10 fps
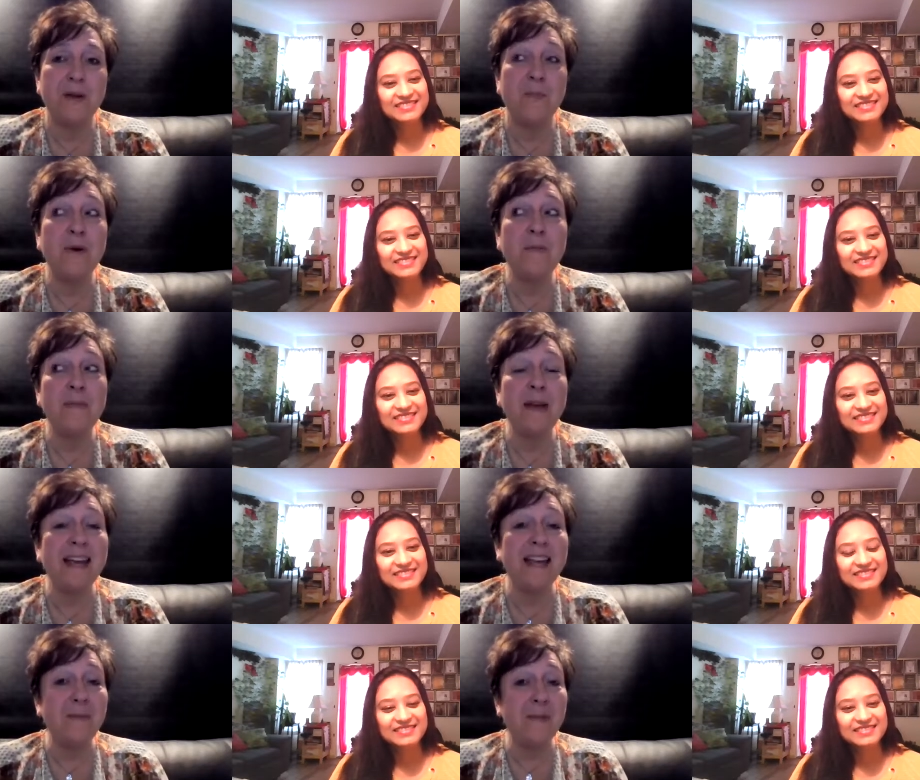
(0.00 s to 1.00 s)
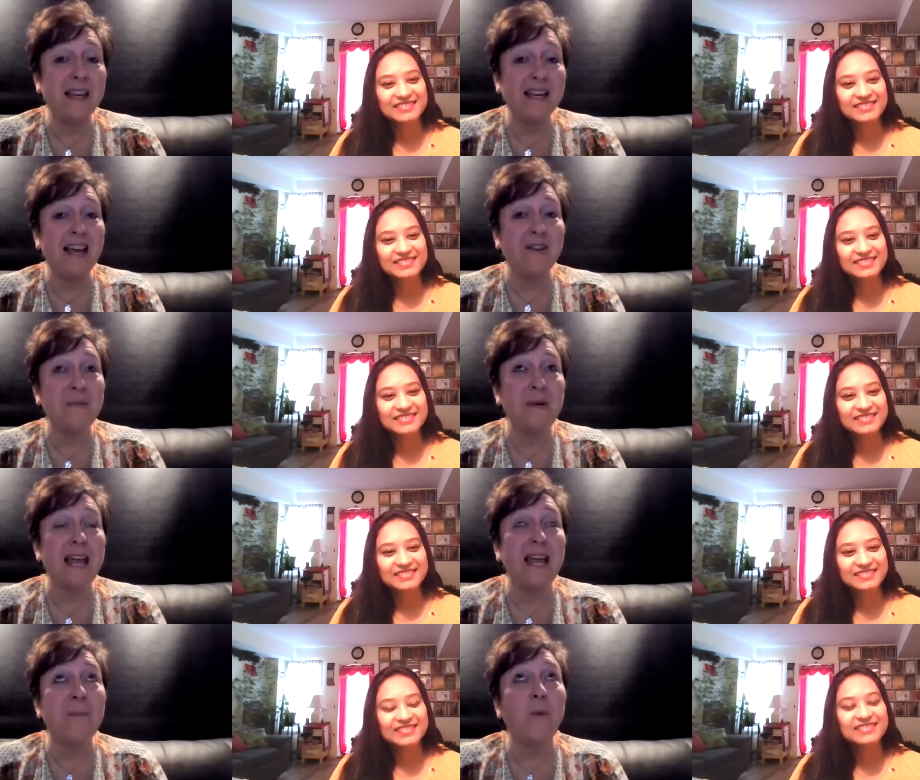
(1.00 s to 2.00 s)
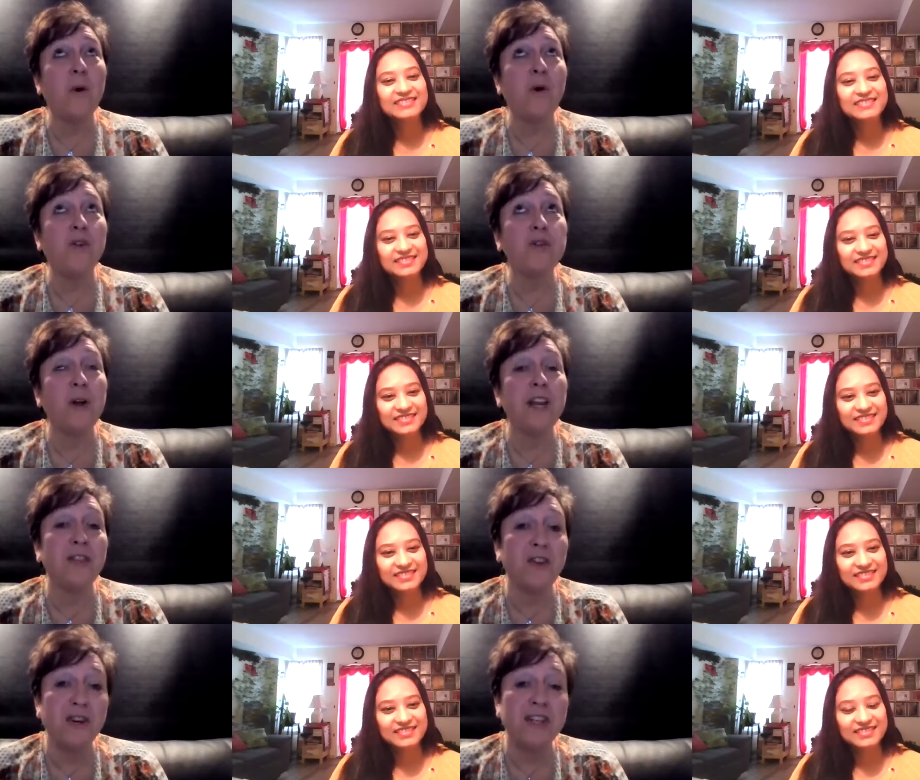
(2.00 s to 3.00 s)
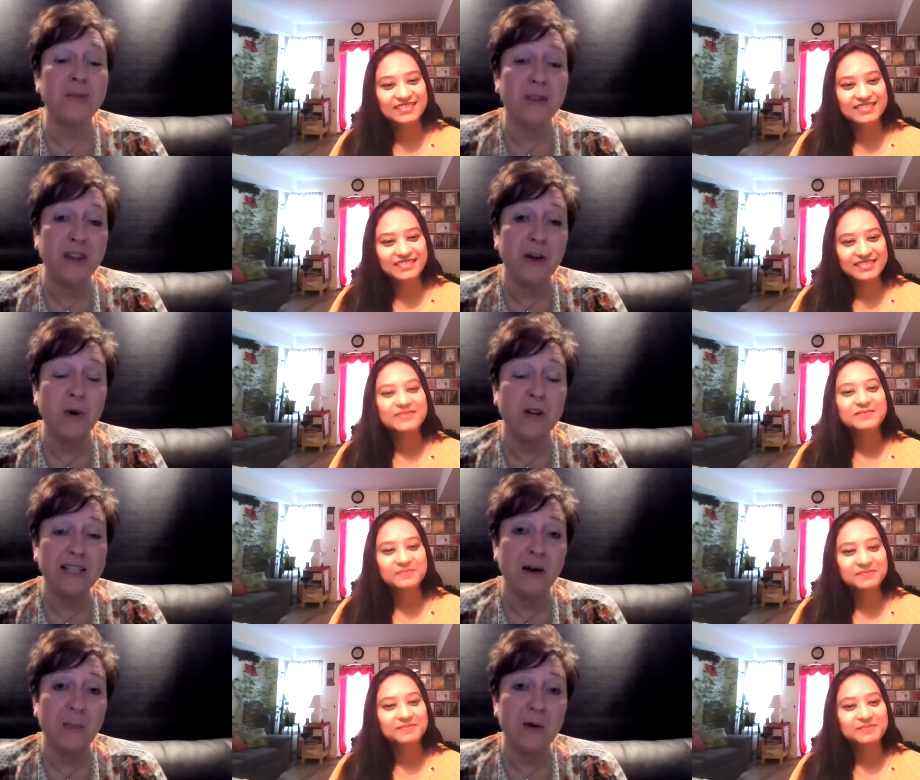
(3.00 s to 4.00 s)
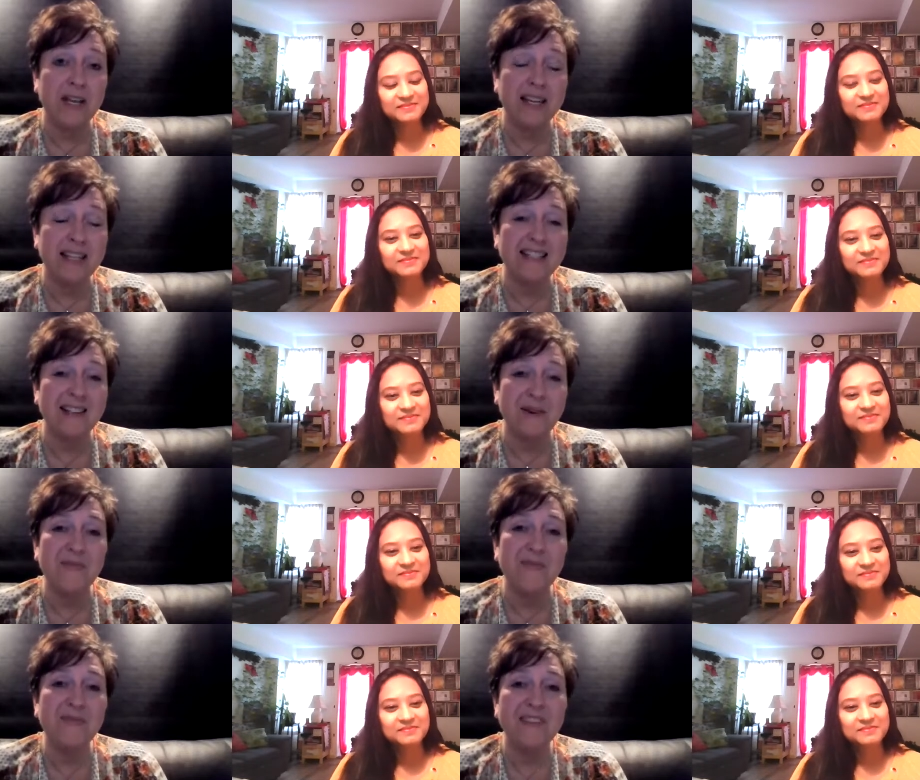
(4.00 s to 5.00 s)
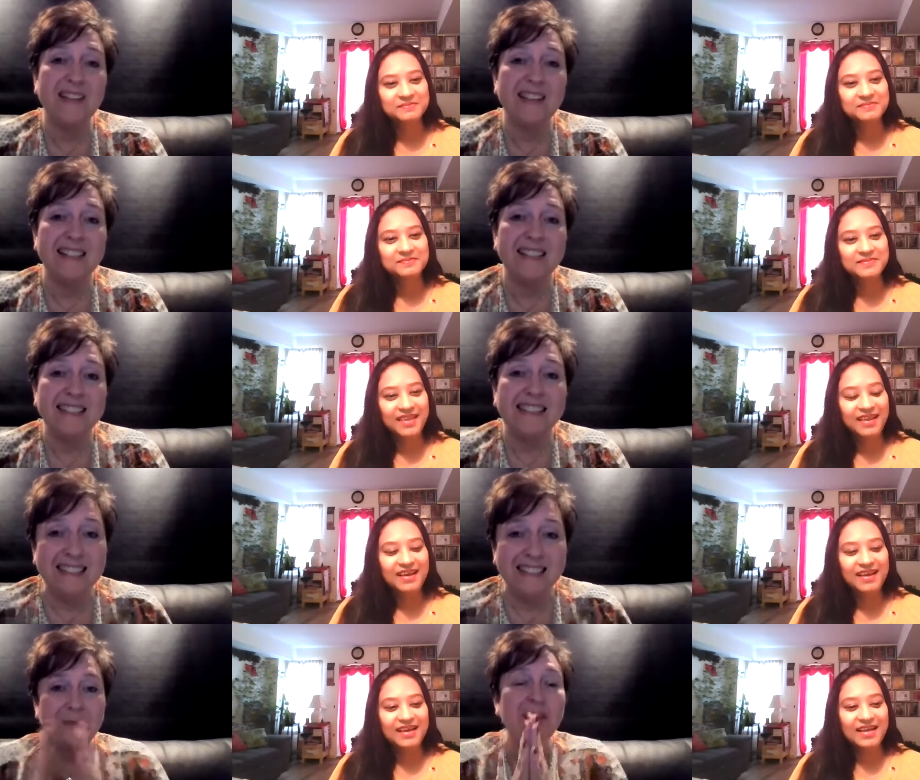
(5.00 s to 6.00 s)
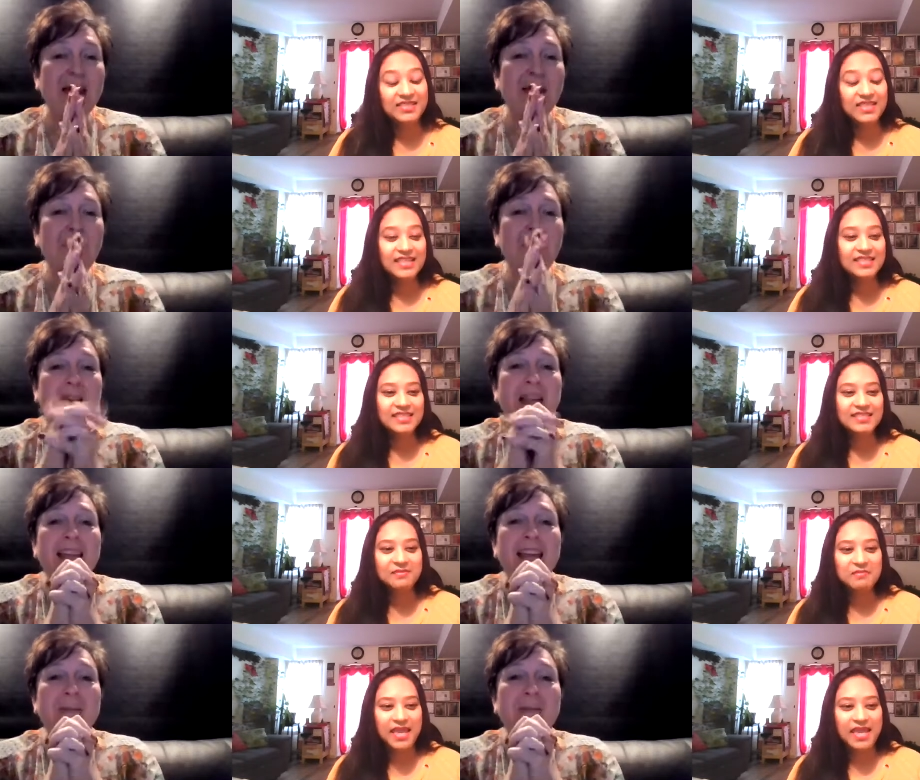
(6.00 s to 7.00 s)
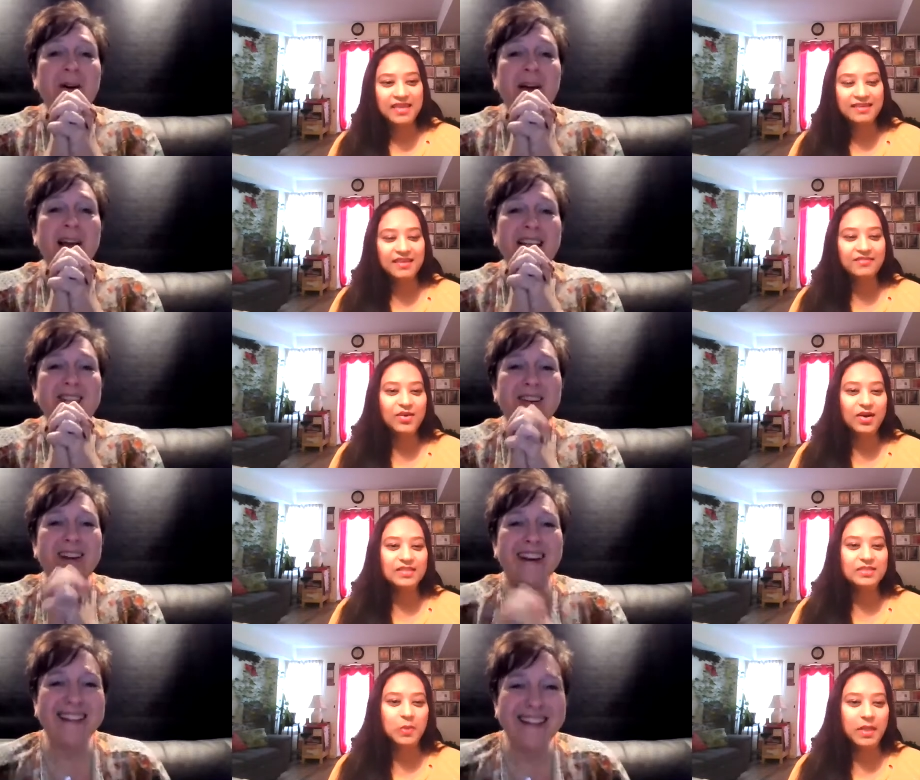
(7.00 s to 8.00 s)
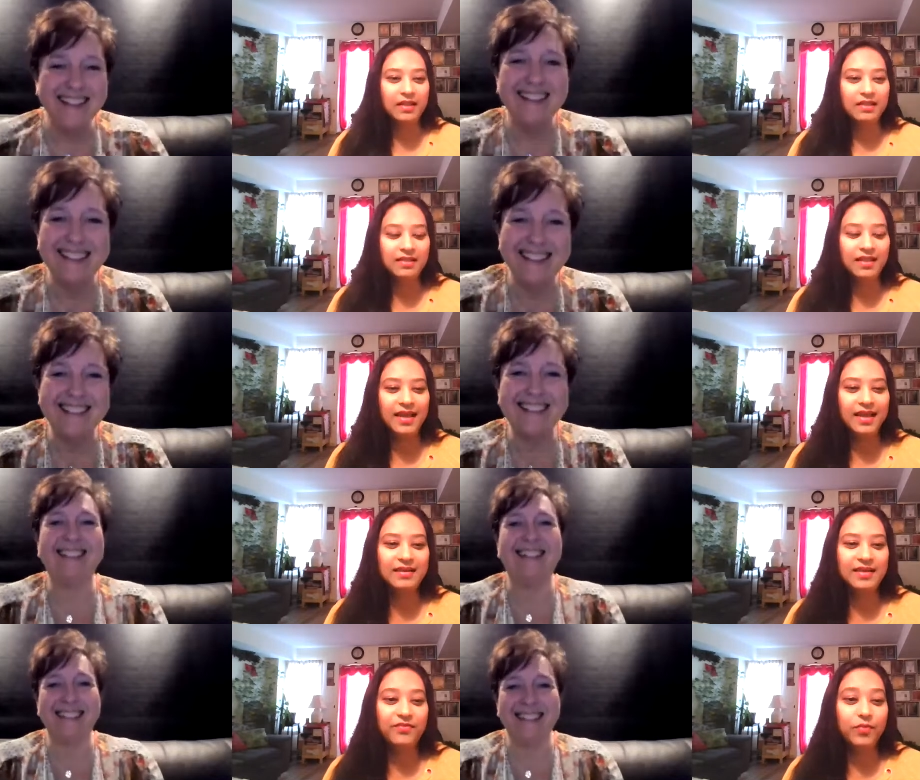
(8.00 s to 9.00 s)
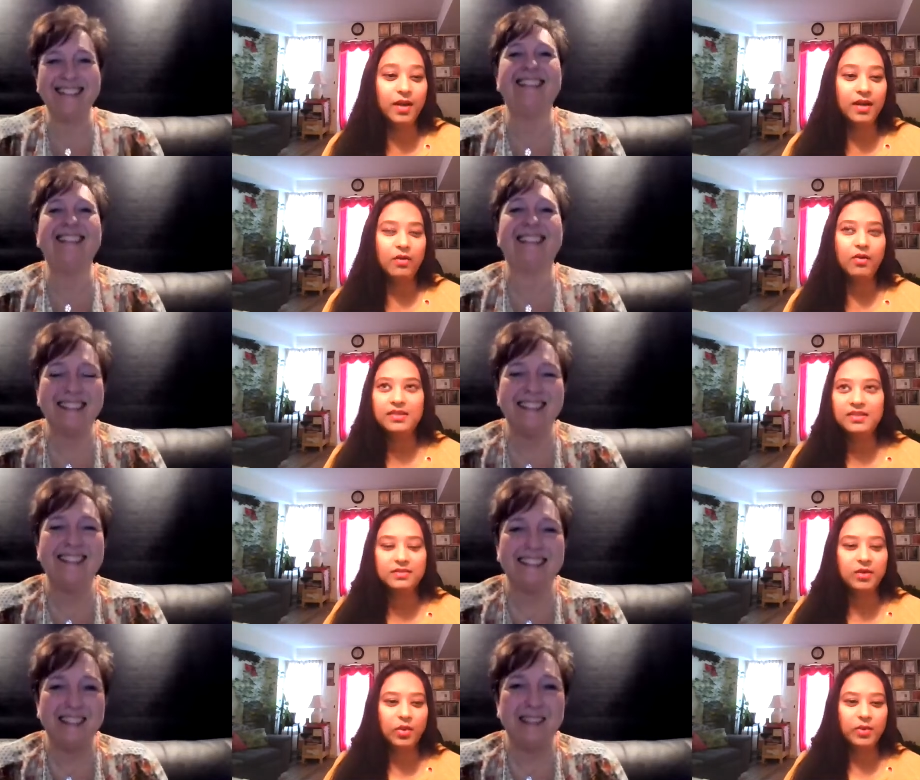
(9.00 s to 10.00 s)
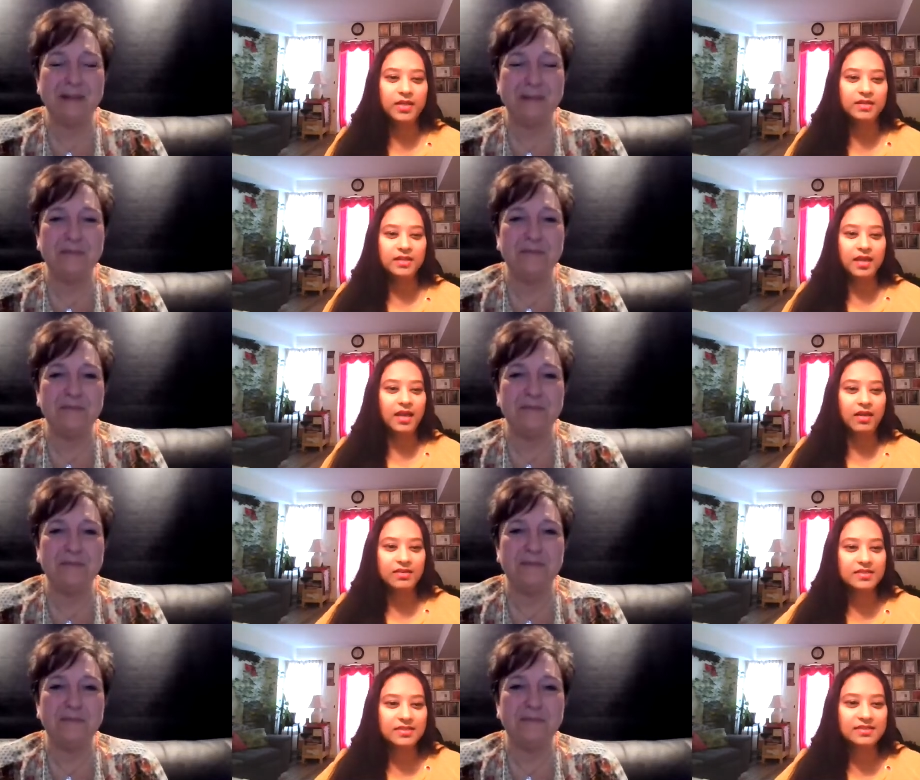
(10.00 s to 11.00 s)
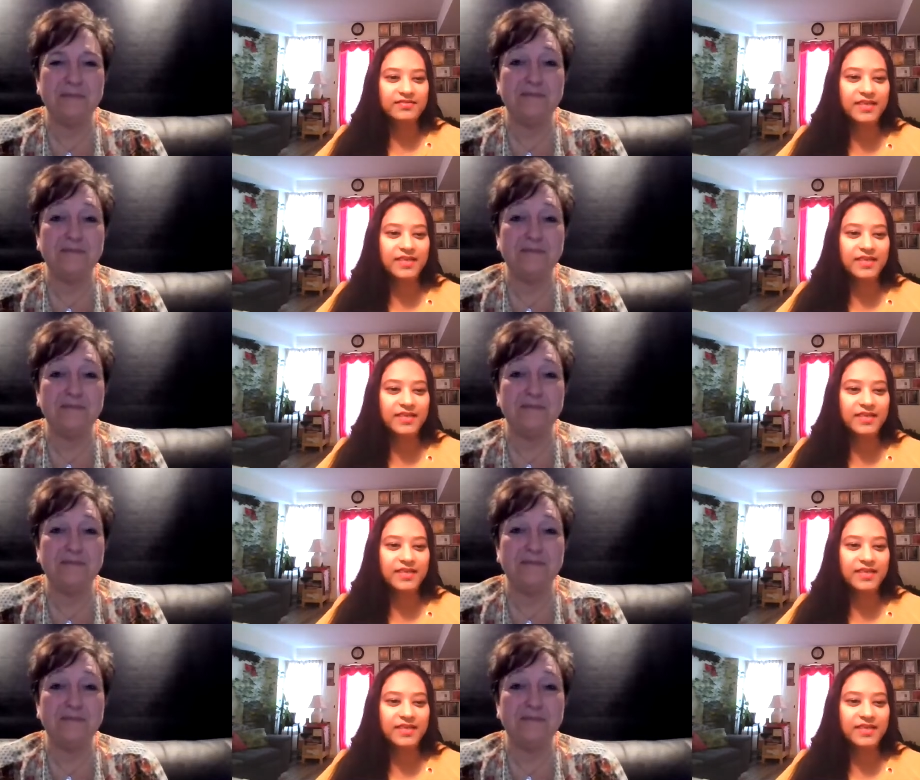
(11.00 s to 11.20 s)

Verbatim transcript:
Speaker 1: we'll be making the big announcement. April 23rd is when the award ceremony is. So
Speaker 2: yeah, excited to meet if God's will, and if uh, all this COVID chaos is